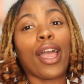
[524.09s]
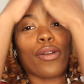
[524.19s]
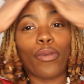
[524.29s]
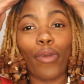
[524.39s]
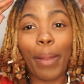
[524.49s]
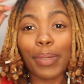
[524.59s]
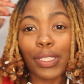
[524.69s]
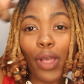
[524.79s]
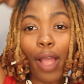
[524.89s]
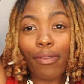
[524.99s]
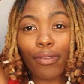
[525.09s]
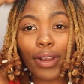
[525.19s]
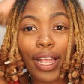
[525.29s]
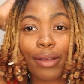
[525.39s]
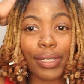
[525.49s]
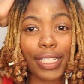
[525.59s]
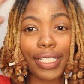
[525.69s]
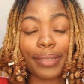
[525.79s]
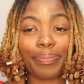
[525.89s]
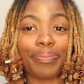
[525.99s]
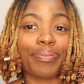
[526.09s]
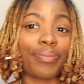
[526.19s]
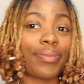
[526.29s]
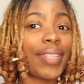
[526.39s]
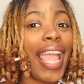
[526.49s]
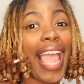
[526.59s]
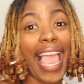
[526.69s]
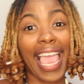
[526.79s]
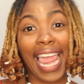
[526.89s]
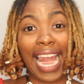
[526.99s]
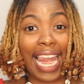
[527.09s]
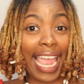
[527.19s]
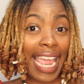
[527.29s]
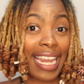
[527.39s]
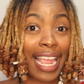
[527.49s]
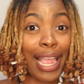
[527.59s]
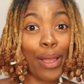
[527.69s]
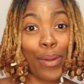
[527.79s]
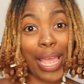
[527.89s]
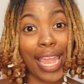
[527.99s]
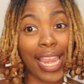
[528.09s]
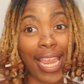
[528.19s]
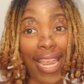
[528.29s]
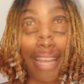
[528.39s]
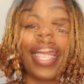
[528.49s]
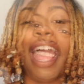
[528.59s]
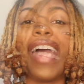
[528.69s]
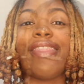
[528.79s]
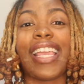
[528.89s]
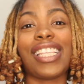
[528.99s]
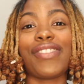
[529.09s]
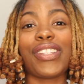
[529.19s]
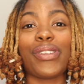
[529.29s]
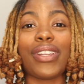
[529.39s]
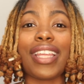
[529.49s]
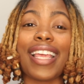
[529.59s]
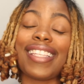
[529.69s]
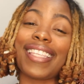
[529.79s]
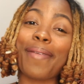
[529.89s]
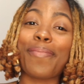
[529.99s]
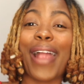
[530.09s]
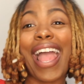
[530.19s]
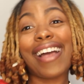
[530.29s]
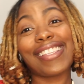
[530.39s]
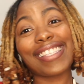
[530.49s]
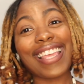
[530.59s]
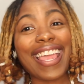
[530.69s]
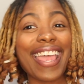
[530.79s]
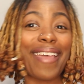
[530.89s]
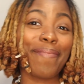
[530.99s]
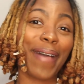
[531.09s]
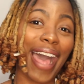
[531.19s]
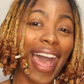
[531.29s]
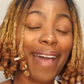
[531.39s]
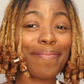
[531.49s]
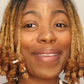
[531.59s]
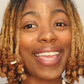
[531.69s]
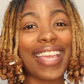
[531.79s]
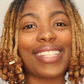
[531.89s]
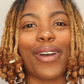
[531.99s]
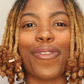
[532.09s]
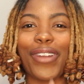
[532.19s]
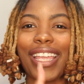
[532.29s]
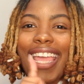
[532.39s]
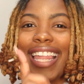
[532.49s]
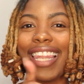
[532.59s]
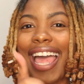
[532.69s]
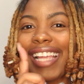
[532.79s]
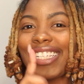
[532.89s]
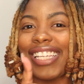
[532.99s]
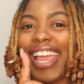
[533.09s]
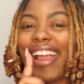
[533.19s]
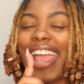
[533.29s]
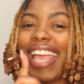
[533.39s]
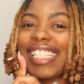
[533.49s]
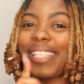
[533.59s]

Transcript: wrap a scarf around it, and lay it down, honey. Thanks for tuning in to Brown Skin Poppin'. Don't forget, like, share, and